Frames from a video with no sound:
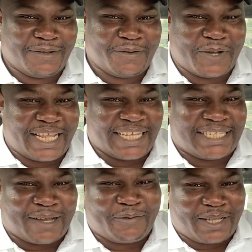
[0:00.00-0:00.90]
When they
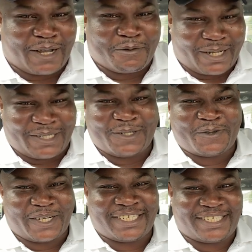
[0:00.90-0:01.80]
interviewed that woman, do you know
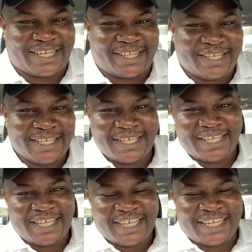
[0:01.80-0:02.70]
what she said?
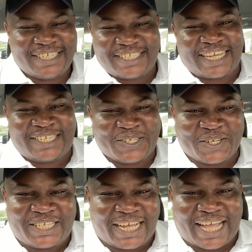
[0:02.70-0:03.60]
She said she
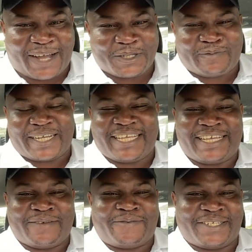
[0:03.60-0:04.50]
knows her husband get
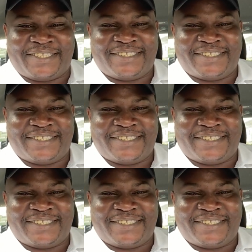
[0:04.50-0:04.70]
girlfriend.